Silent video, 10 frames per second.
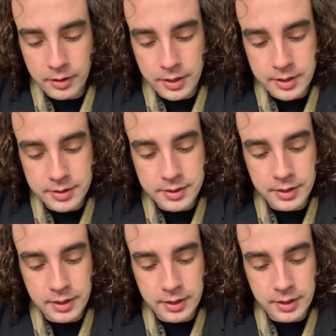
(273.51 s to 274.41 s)
is
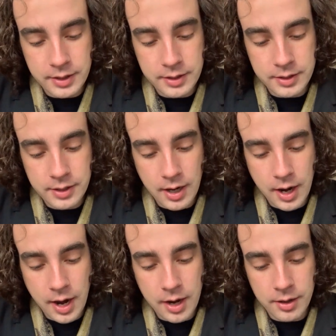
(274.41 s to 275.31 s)
the
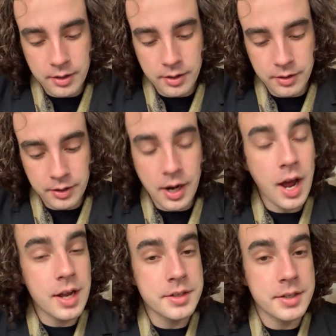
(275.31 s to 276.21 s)

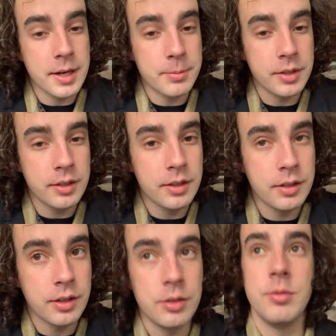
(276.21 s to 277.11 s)
concept that
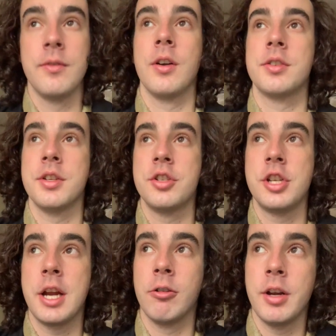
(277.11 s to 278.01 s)
the universe is
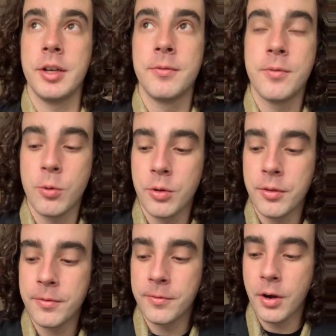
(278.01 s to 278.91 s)
generated forth
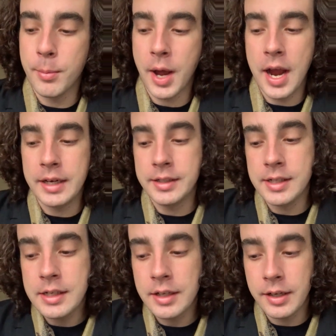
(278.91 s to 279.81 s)
from
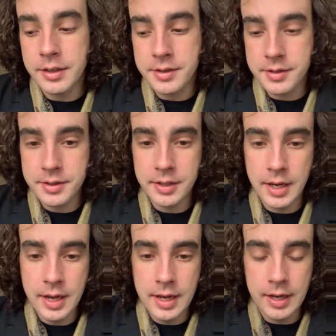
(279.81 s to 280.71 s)
ideas,
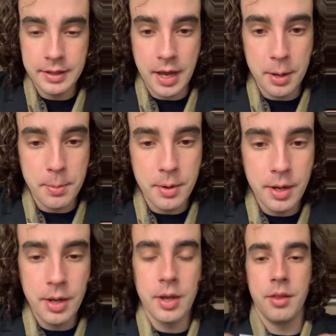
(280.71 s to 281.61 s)
and that
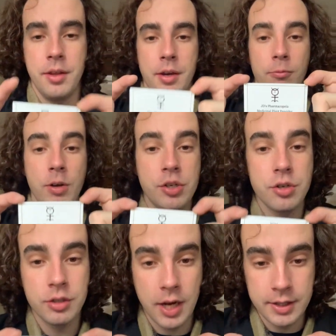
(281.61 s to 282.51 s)
the
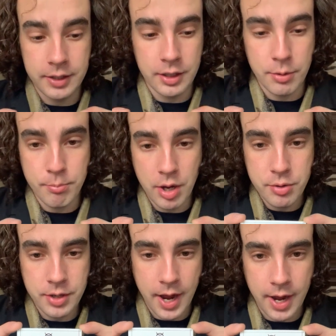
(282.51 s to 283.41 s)
original idea, a
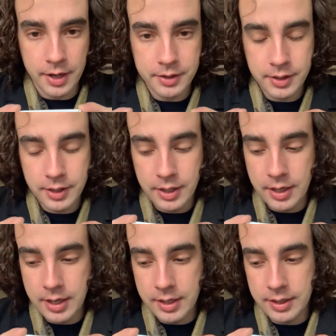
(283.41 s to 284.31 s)
monad,
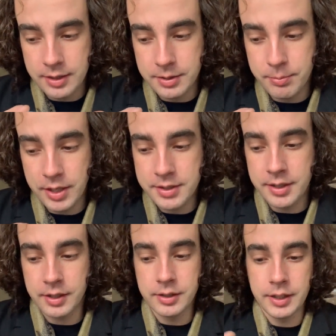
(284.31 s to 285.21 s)
is
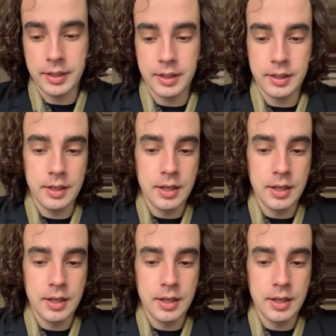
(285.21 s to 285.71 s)
basically